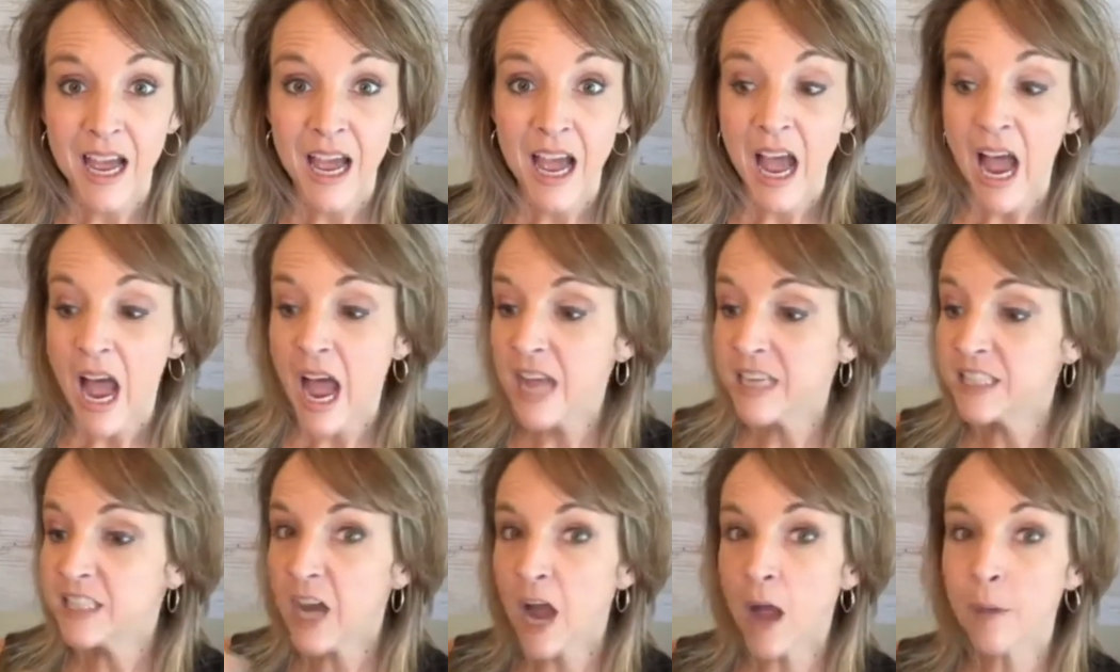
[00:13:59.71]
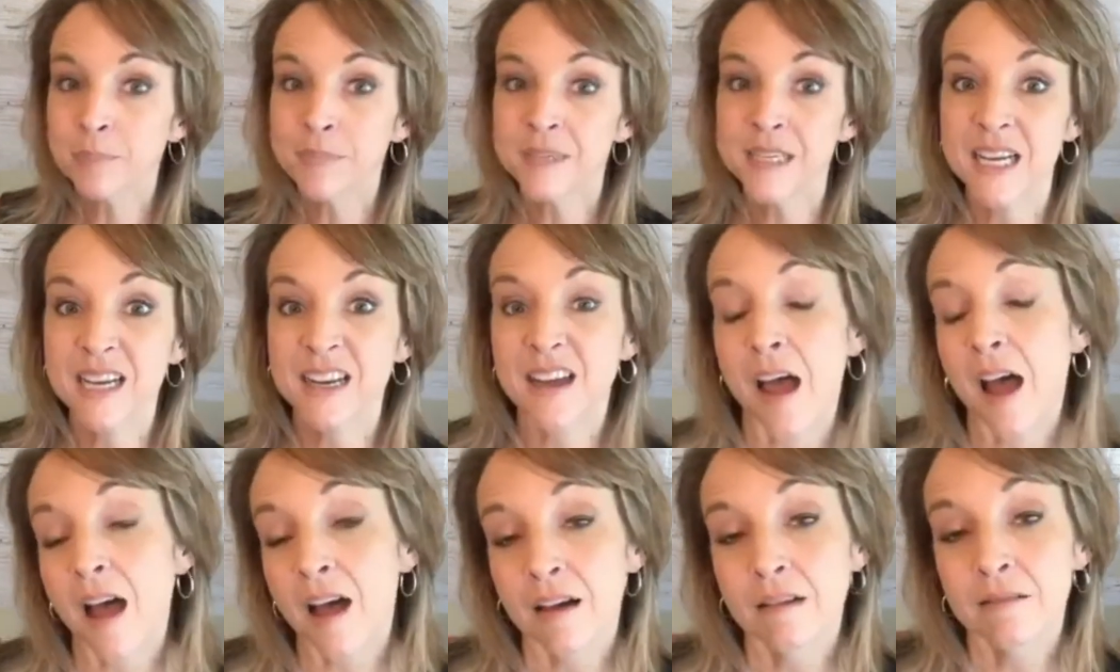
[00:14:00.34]

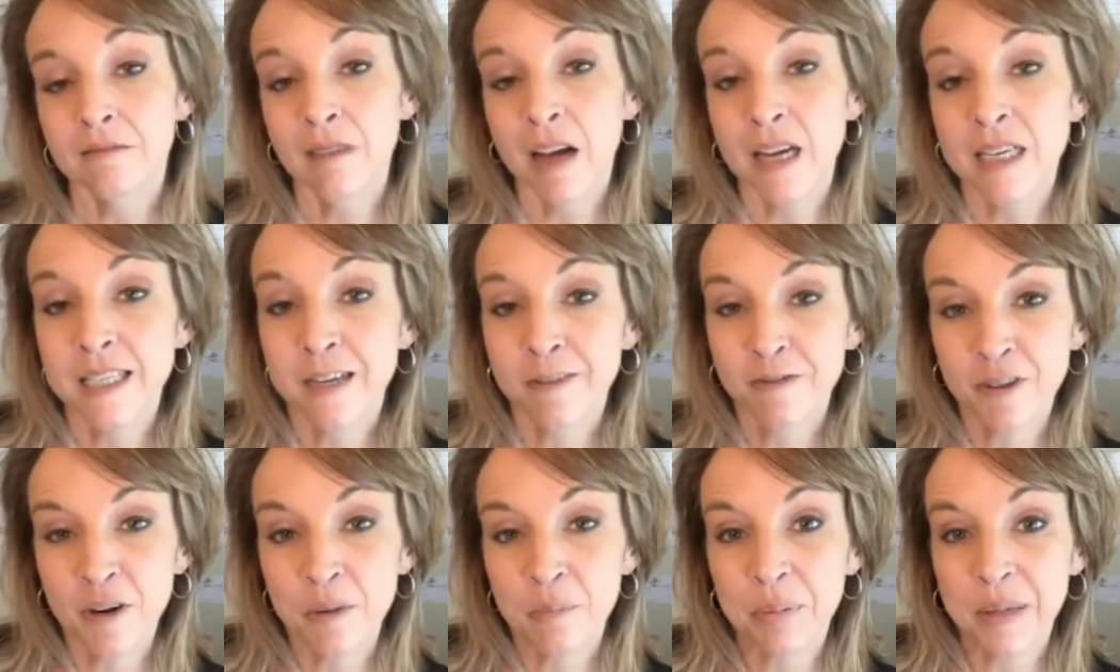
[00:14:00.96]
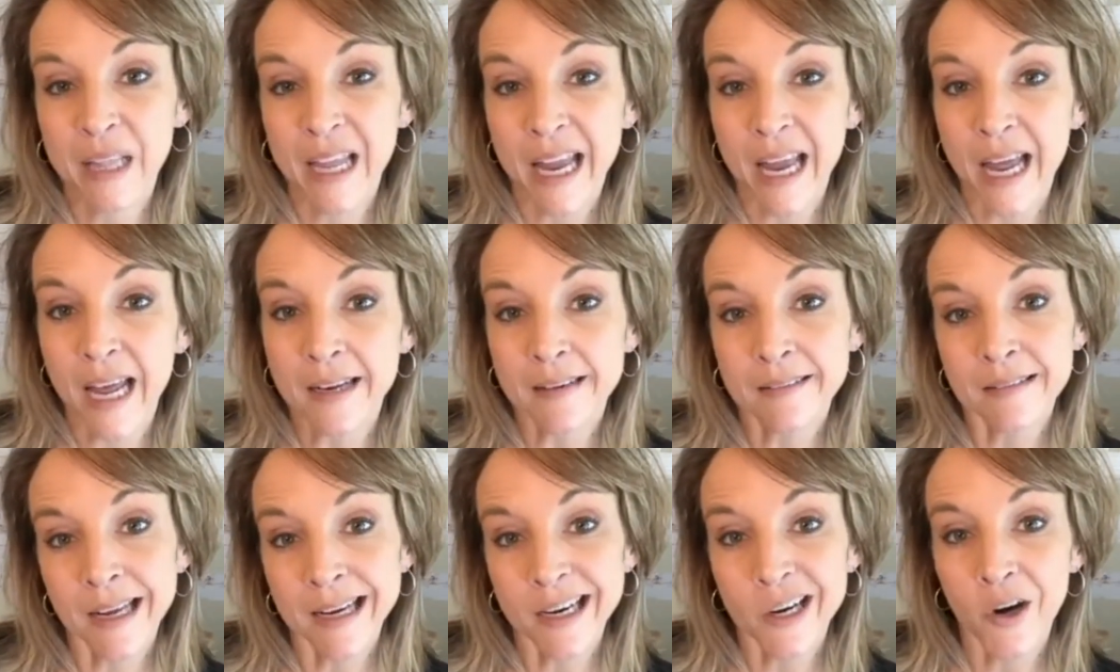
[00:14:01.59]
adopted a different
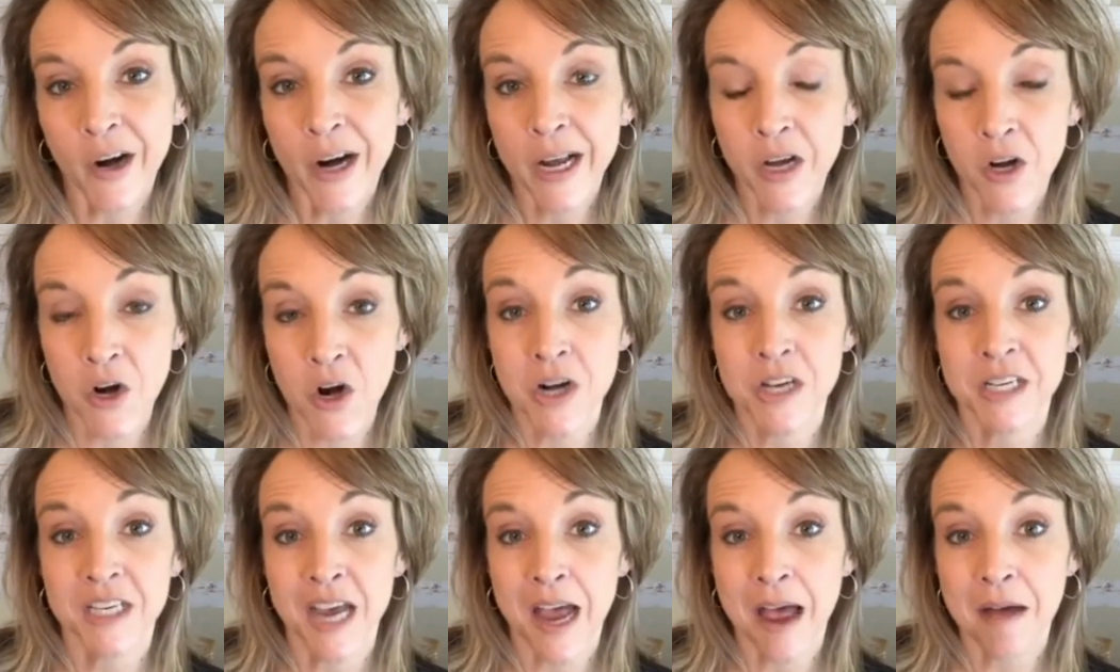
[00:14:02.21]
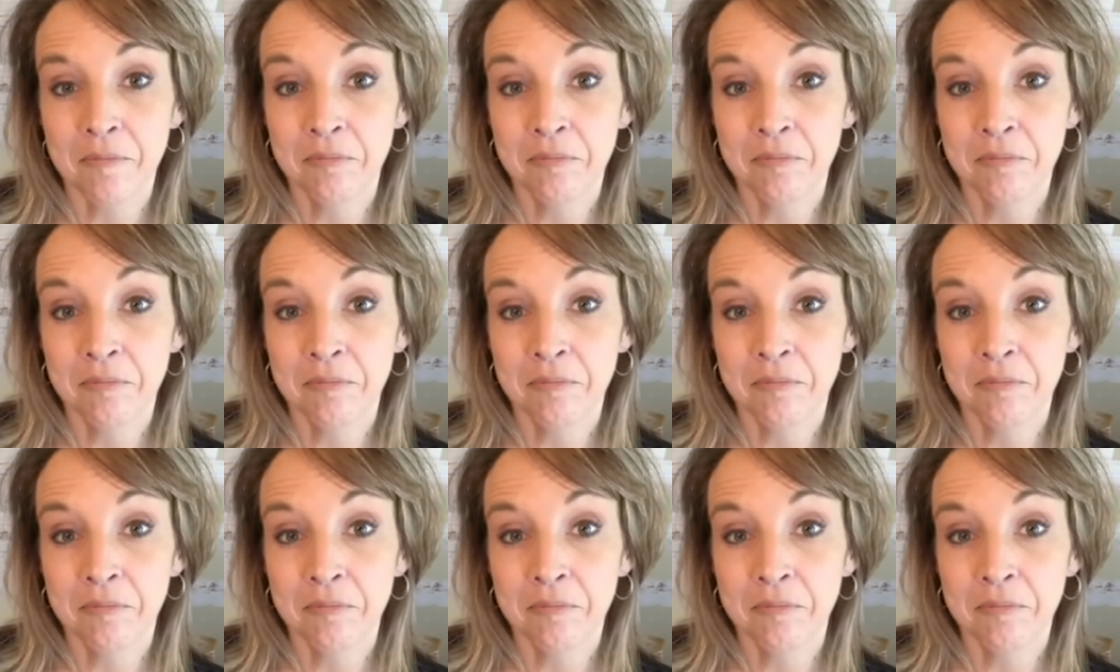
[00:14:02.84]
plan, like credit card debt